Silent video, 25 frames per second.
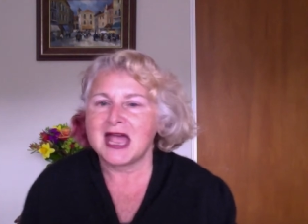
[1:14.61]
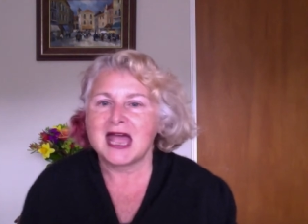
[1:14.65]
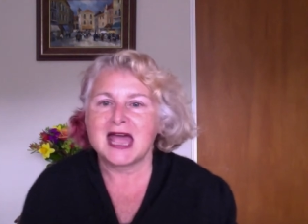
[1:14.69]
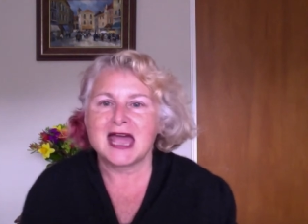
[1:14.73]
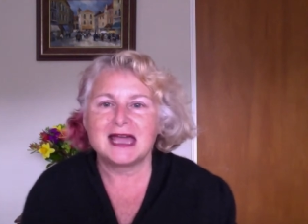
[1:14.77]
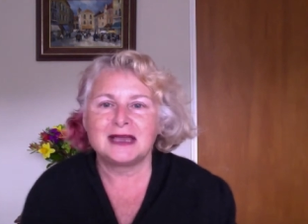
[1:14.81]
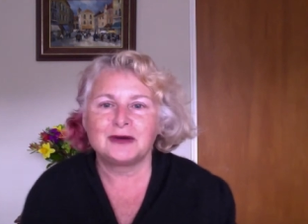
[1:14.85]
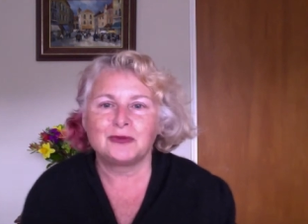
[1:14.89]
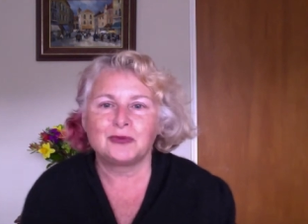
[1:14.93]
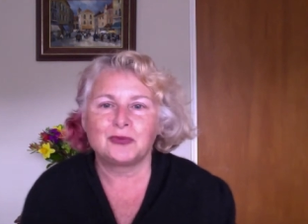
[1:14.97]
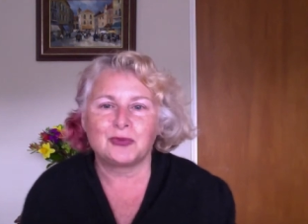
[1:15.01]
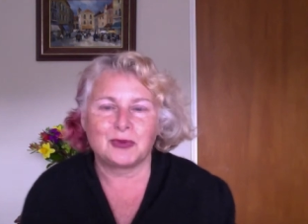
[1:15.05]

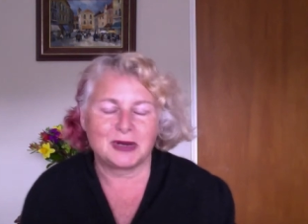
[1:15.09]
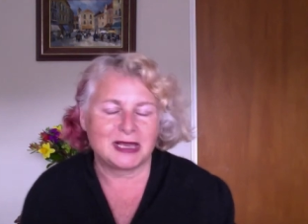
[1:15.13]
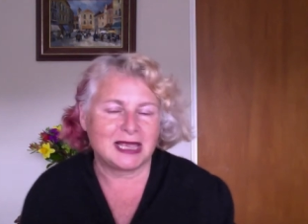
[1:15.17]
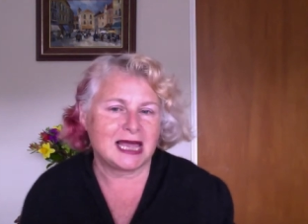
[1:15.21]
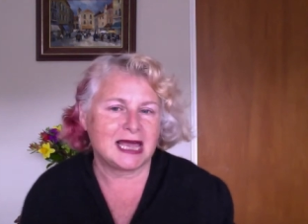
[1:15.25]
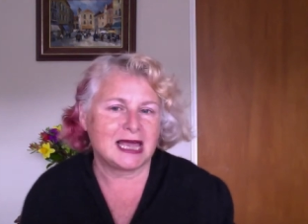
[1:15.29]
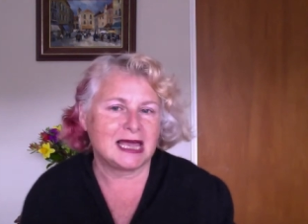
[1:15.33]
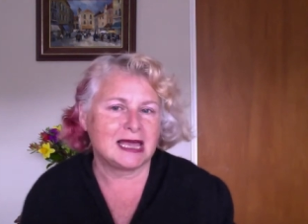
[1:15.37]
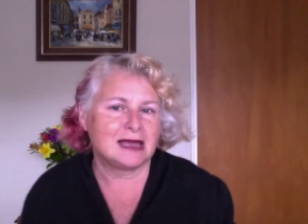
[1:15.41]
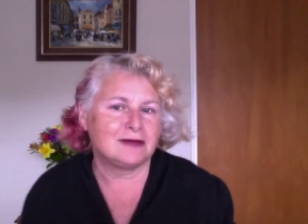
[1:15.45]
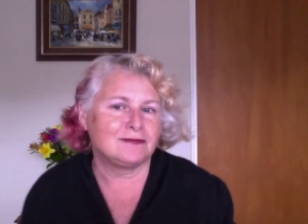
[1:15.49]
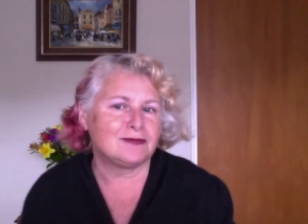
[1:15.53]
and we
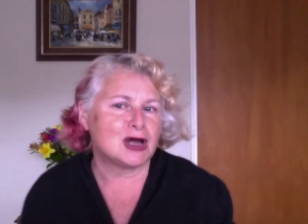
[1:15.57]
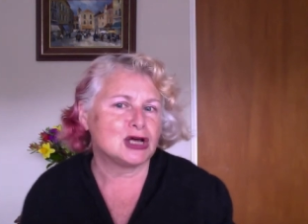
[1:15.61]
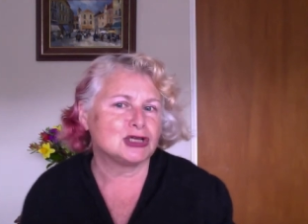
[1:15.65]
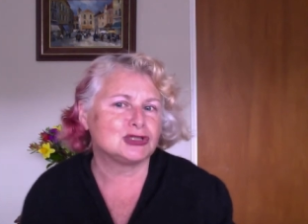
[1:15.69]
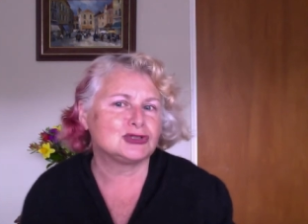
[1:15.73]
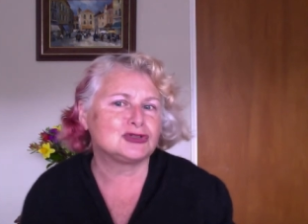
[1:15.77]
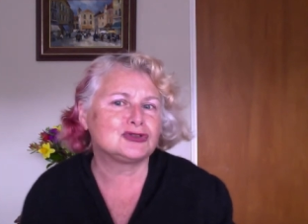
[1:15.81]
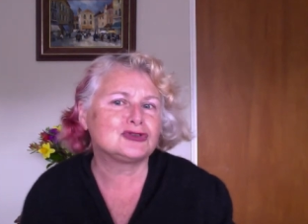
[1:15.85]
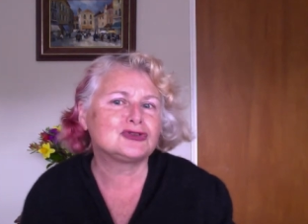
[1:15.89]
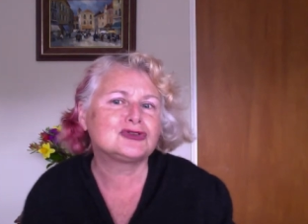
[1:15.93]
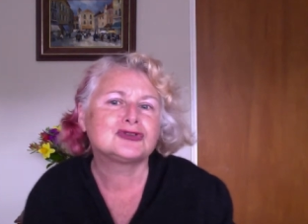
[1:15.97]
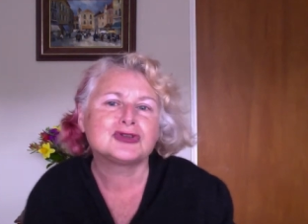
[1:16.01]
have
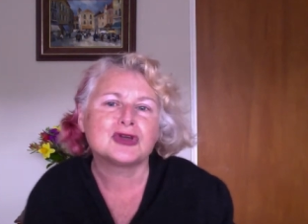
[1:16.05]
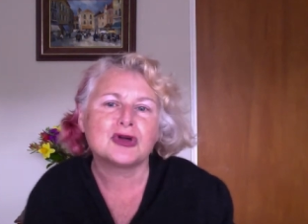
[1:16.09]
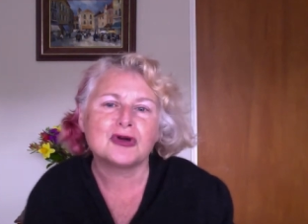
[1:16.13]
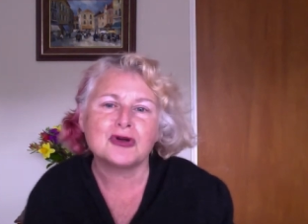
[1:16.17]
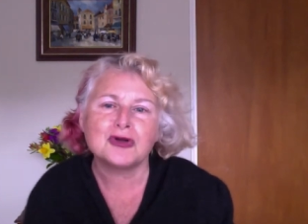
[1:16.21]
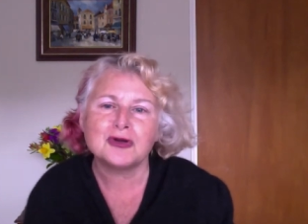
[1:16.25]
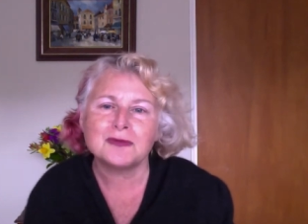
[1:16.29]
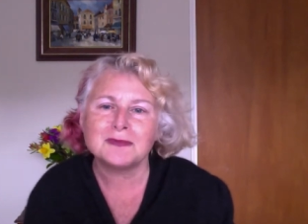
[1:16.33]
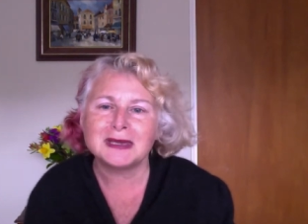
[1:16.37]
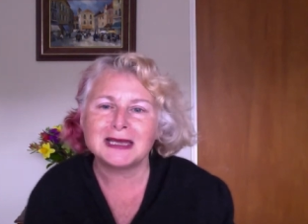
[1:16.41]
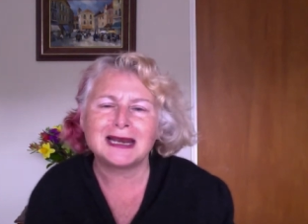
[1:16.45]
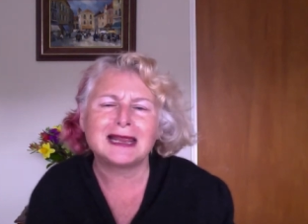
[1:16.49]

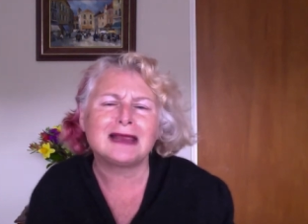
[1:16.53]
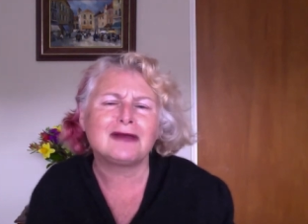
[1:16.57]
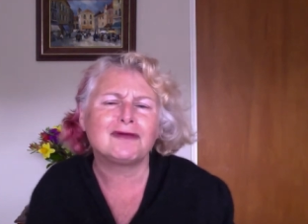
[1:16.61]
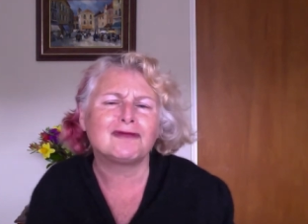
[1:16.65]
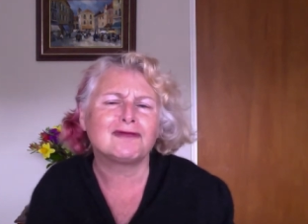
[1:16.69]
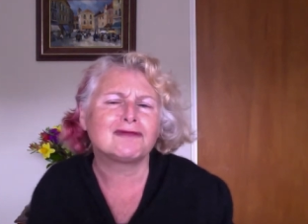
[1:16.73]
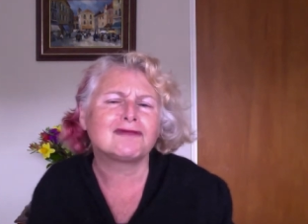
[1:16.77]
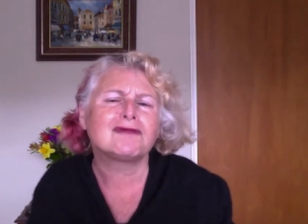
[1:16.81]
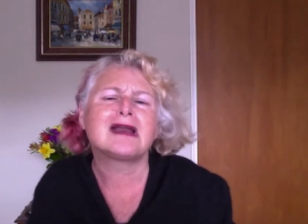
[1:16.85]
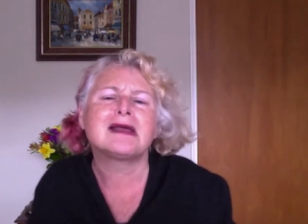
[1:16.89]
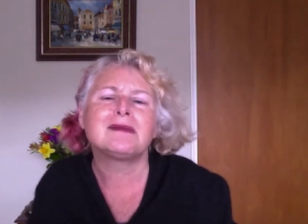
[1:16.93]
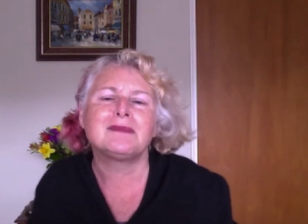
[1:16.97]
so many
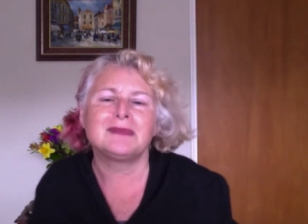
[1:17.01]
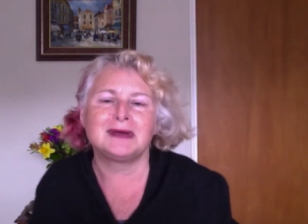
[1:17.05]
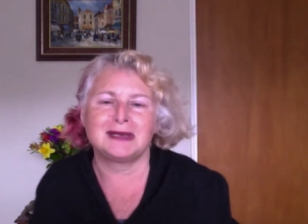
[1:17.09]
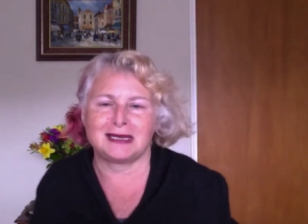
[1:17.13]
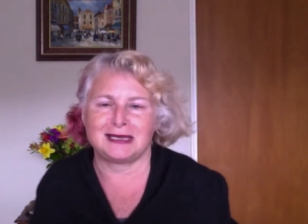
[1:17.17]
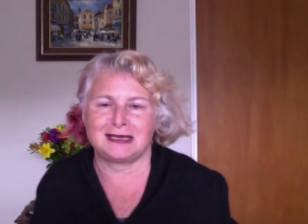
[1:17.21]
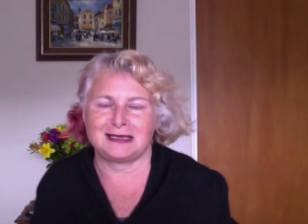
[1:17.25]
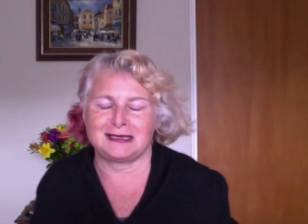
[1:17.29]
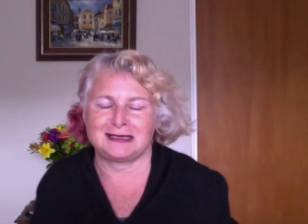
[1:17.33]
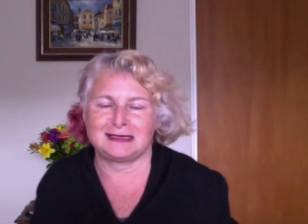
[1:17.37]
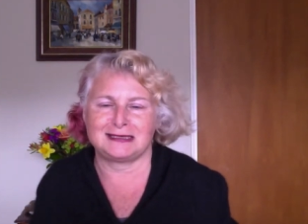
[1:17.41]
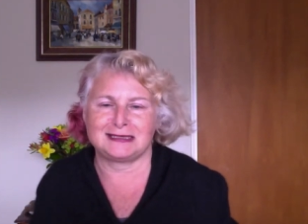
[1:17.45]

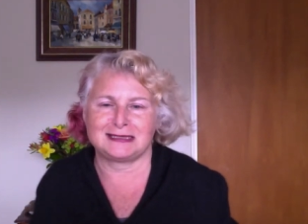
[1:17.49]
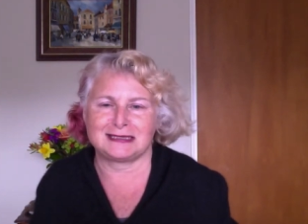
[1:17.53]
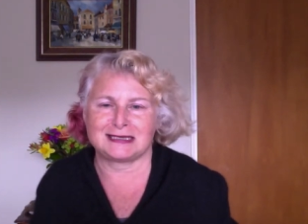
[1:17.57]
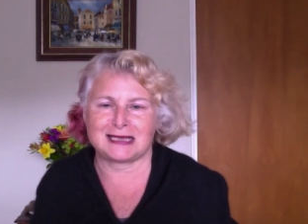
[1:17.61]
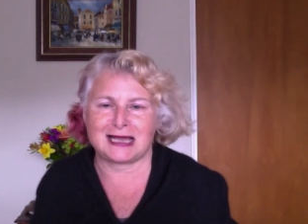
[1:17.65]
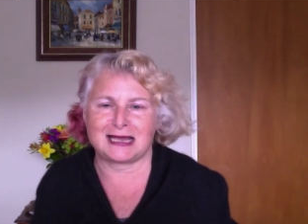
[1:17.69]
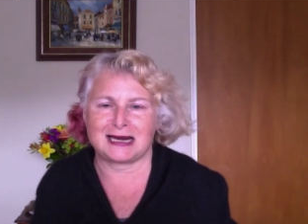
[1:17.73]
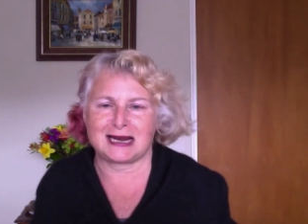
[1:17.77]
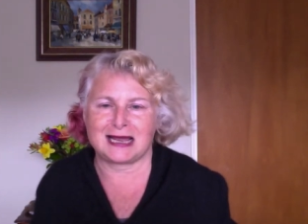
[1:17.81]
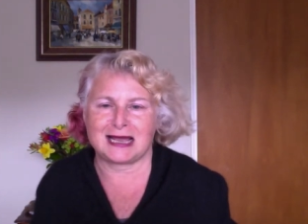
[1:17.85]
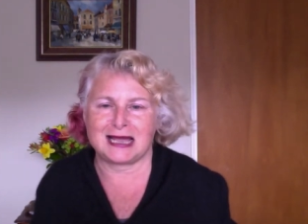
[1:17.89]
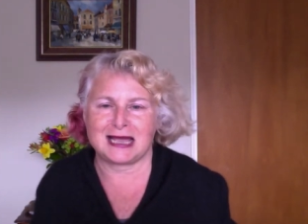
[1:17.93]
remedies
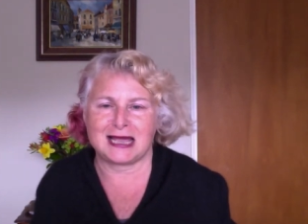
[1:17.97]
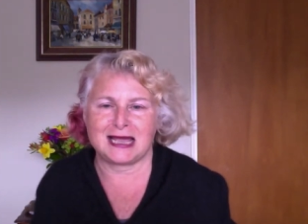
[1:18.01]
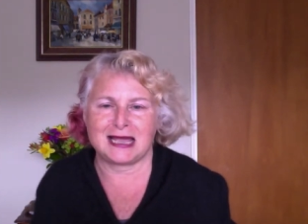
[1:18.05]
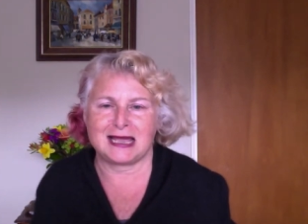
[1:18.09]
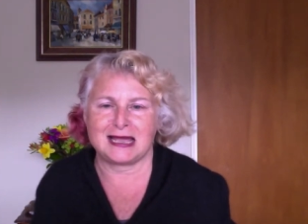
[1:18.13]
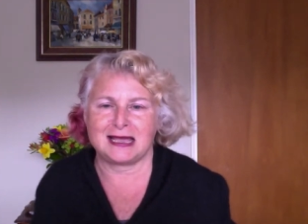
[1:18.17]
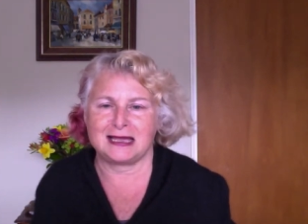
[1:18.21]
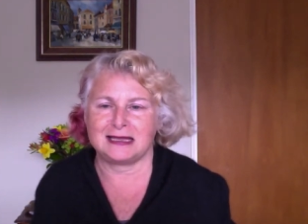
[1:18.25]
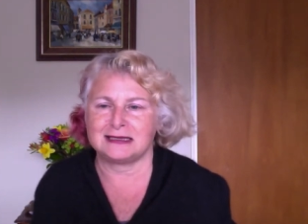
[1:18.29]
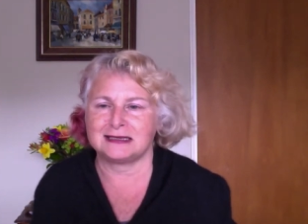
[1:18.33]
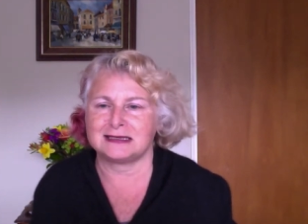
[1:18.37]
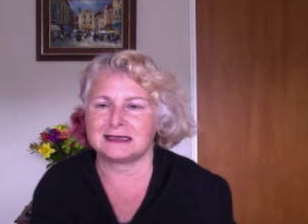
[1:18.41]
at our
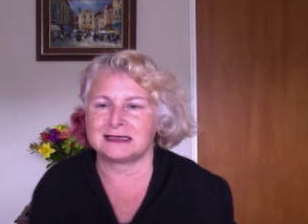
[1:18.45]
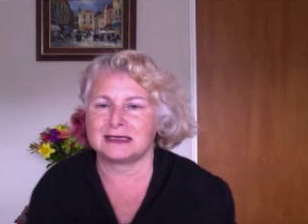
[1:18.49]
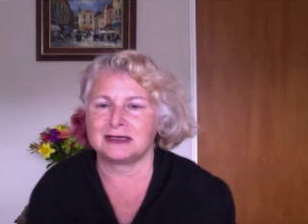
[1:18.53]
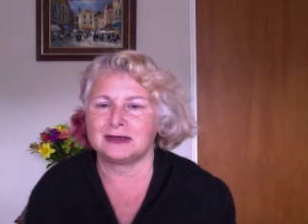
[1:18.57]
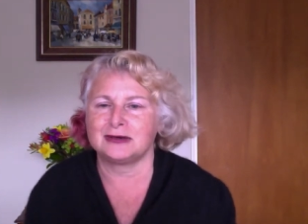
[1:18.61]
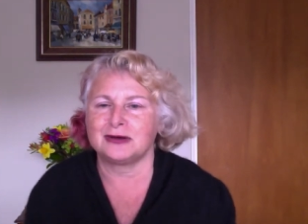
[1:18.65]
hands.